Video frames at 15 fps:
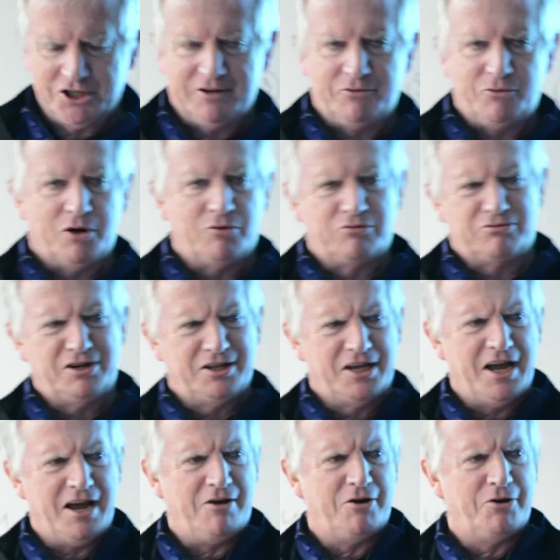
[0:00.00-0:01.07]
of, well, really,
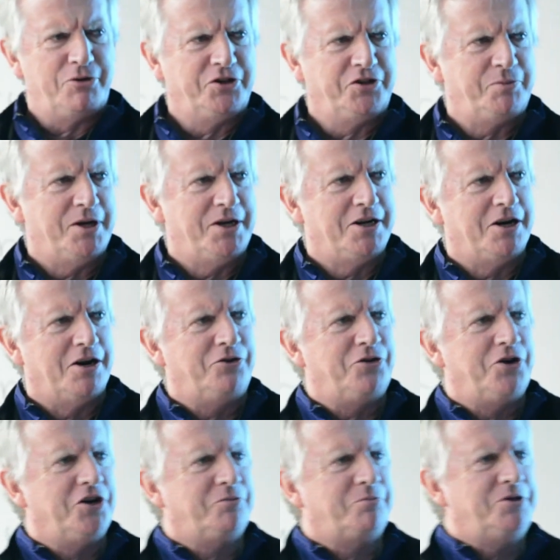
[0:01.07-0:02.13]
how are we spending our
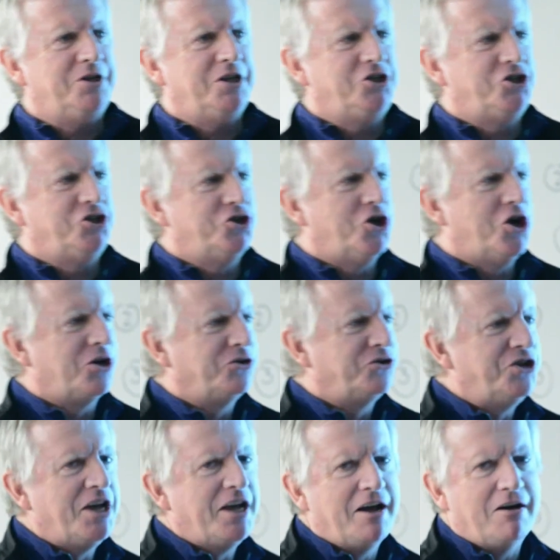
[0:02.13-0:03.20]
transportation dollars
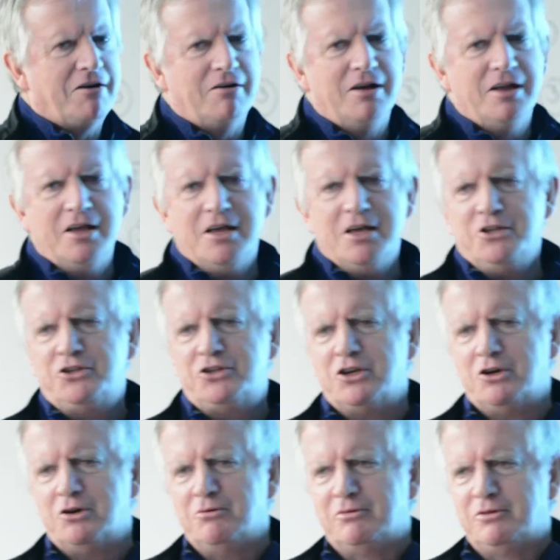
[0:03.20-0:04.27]
now?
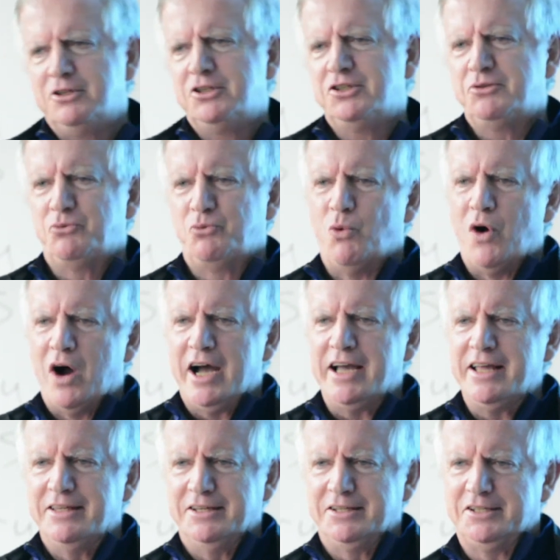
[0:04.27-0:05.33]
So this is
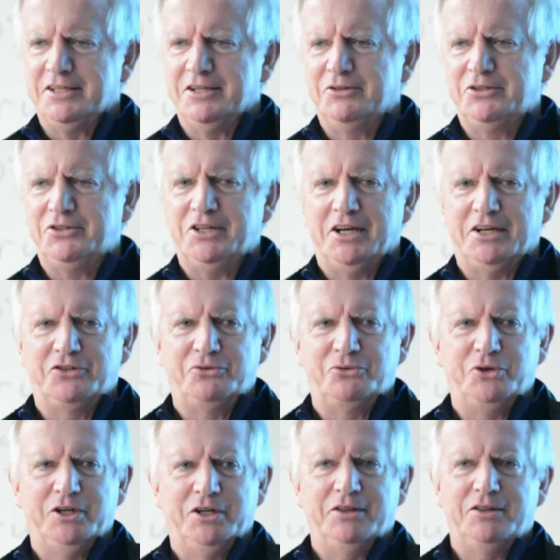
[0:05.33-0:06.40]
why this intersects
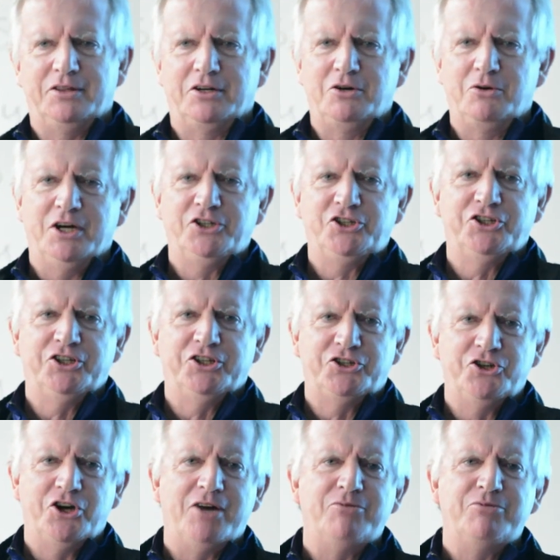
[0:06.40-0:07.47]
with a question that's
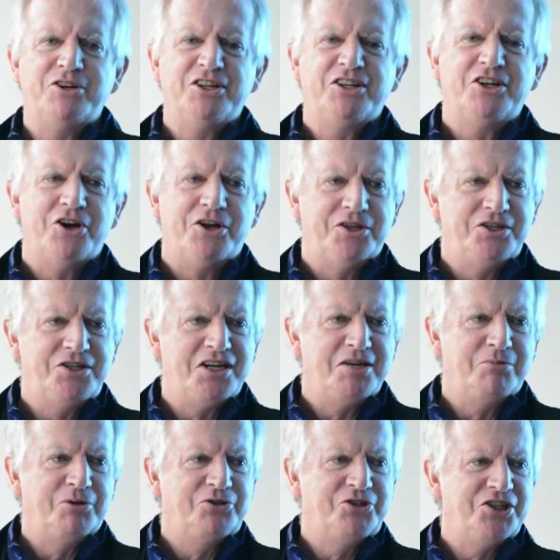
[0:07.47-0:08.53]
not really on the
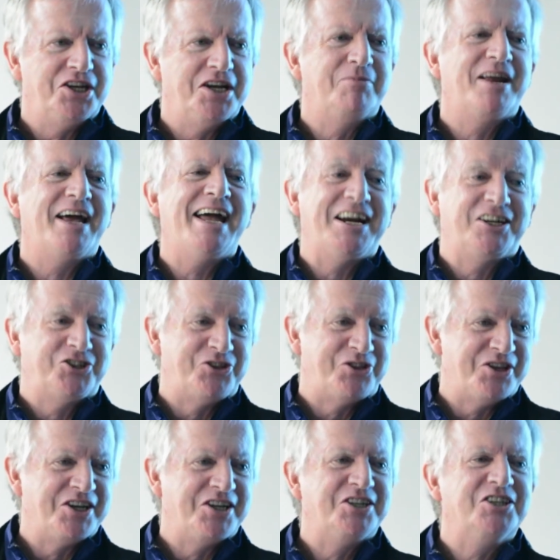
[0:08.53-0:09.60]
table today, but I actually
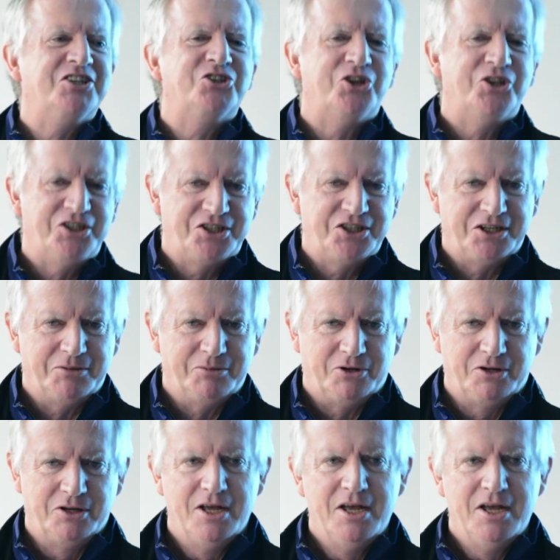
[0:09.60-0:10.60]
think it is on the table.